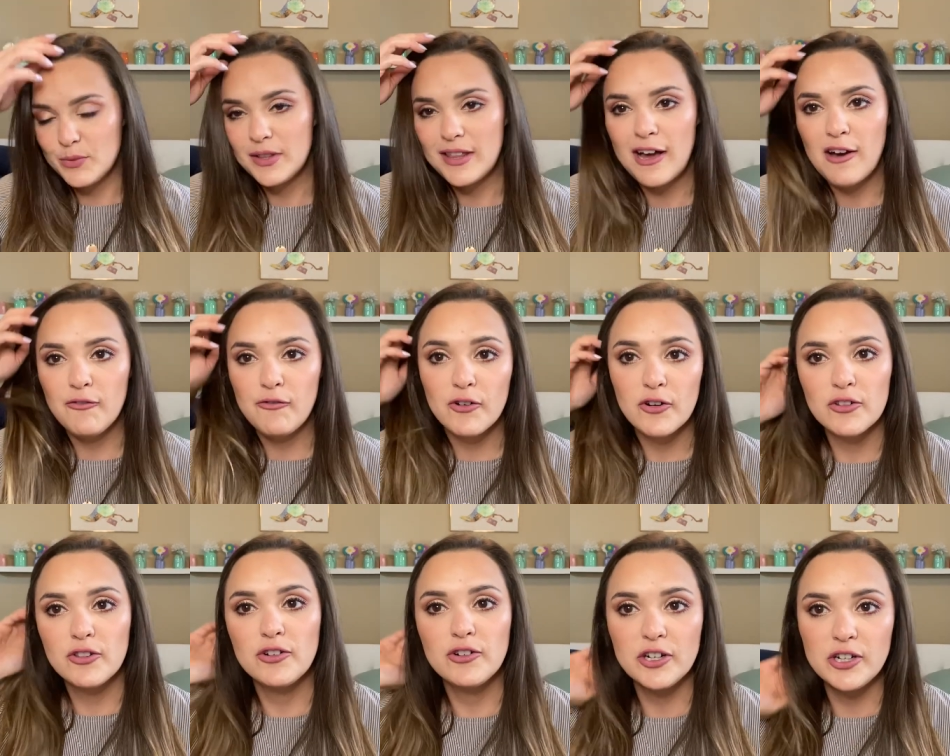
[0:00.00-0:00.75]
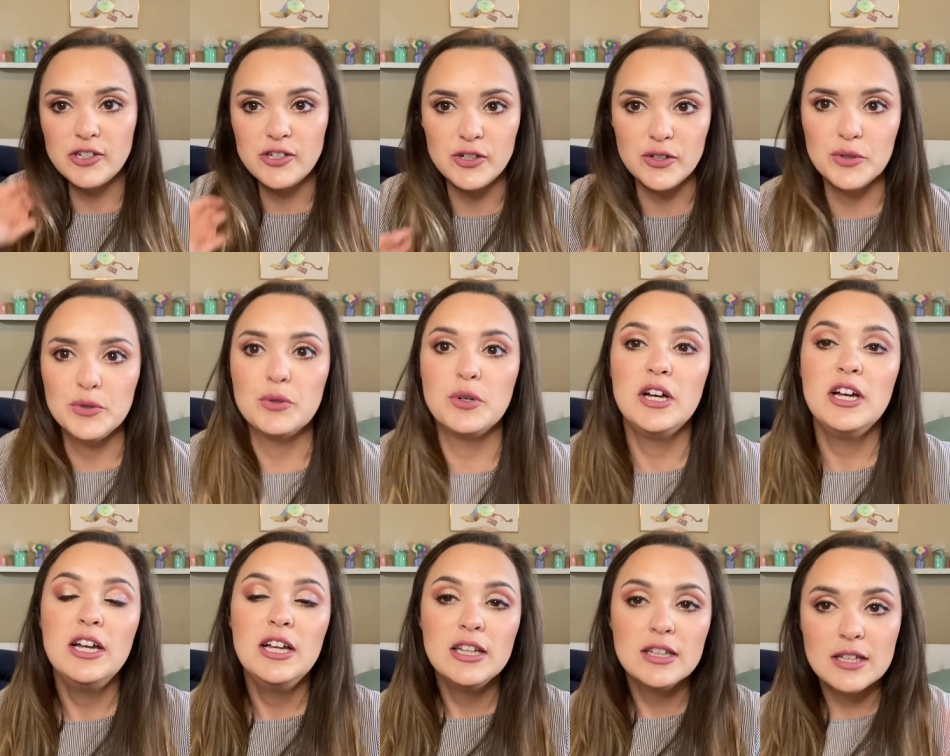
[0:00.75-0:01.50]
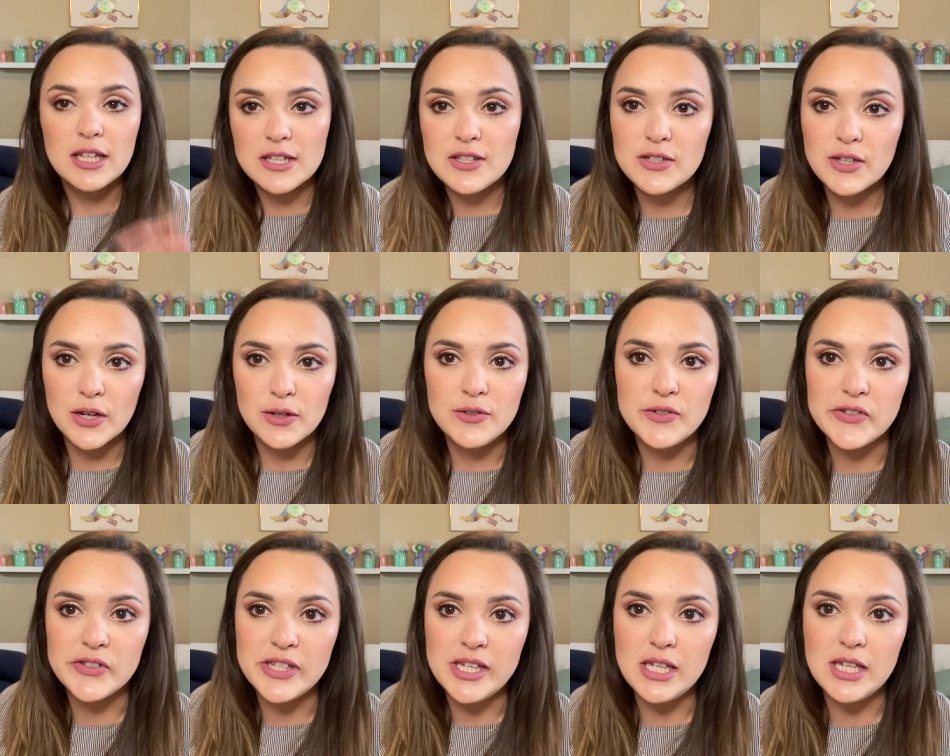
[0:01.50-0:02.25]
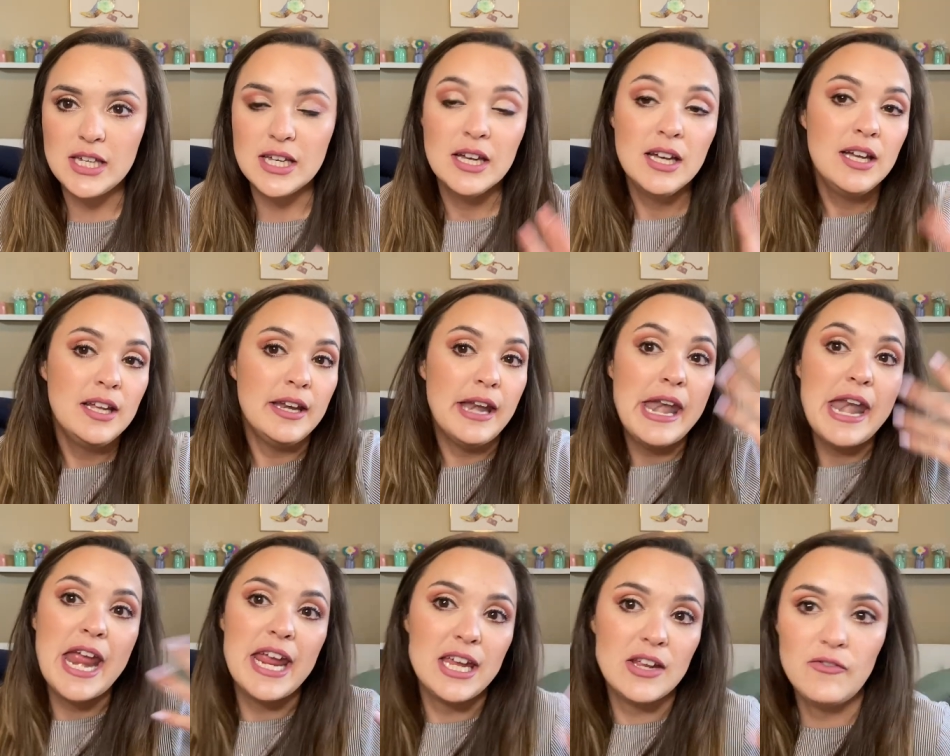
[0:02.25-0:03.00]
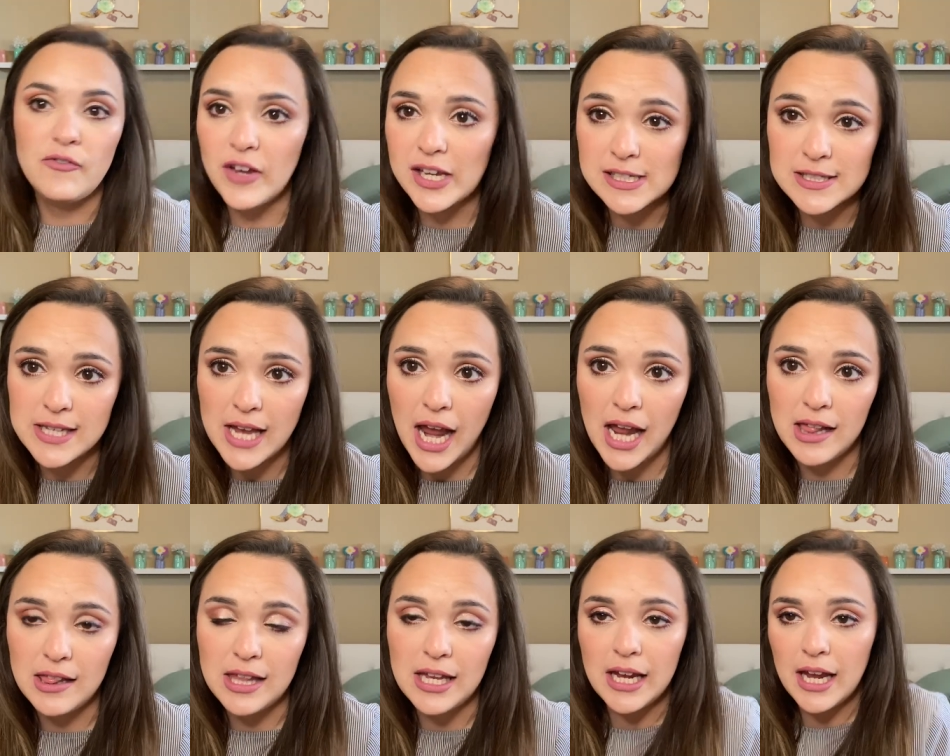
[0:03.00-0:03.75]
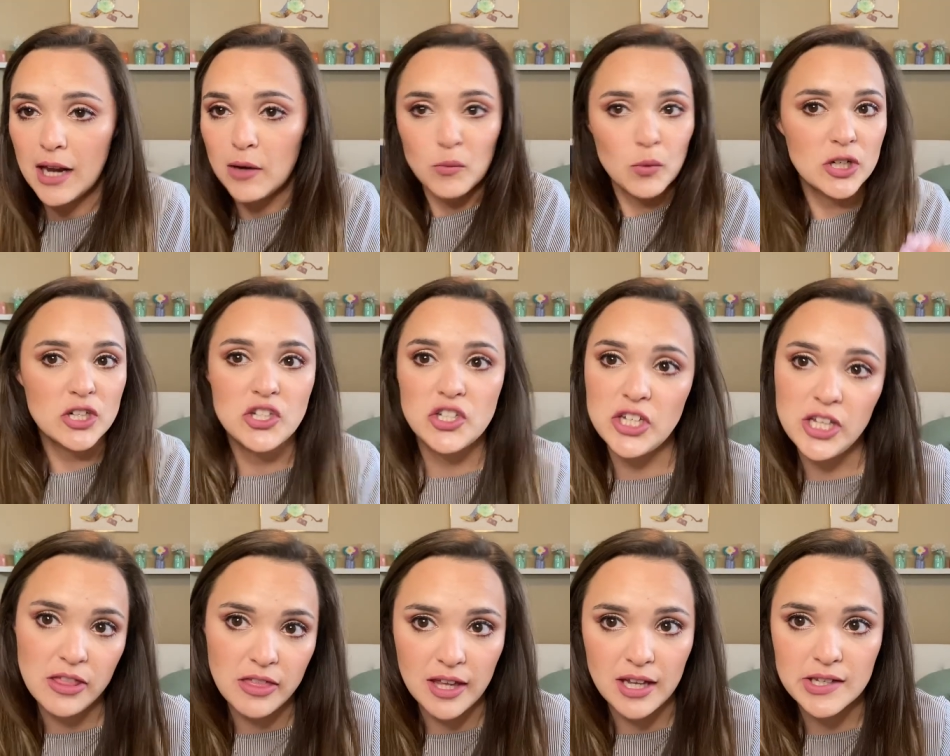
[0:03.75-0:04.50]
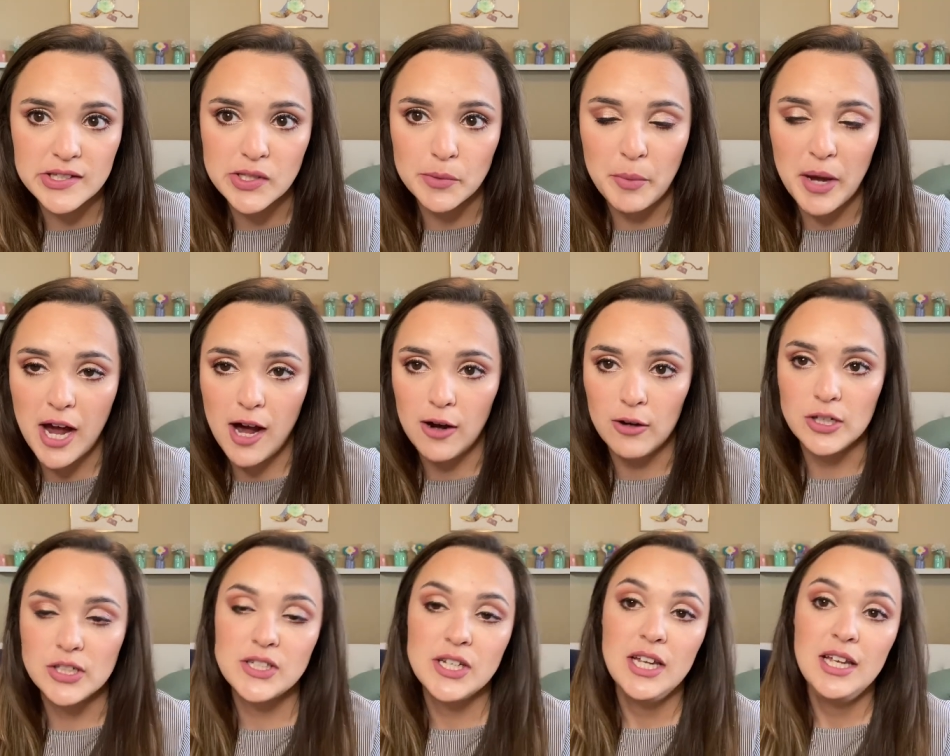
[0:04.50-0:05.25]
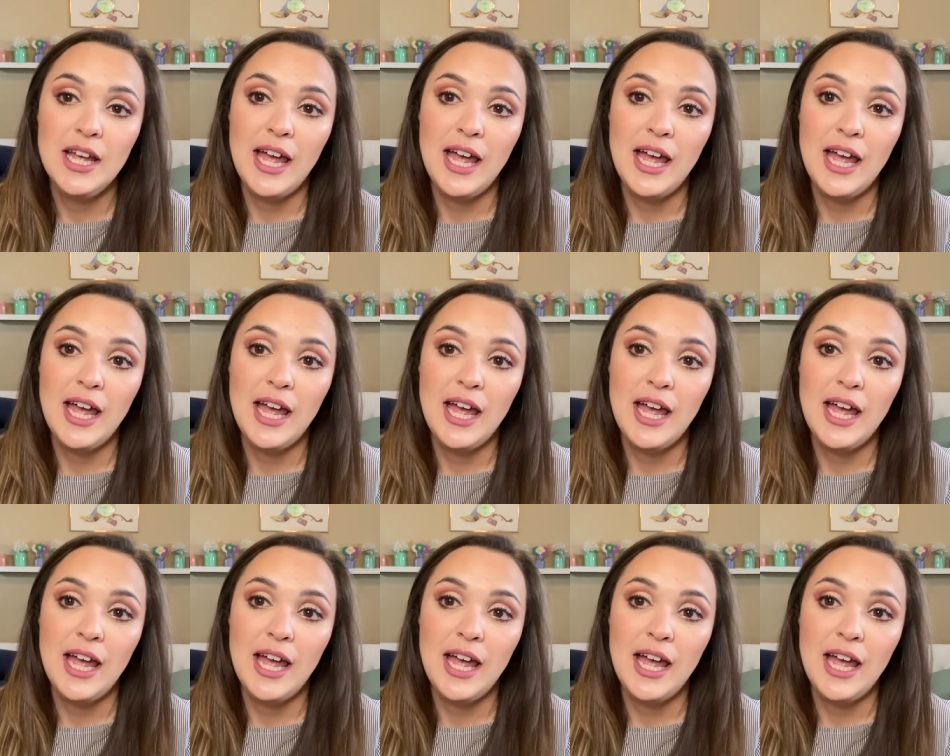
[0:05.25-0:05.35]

Without further ado, let's go see Naked Face Haley and what she thinks about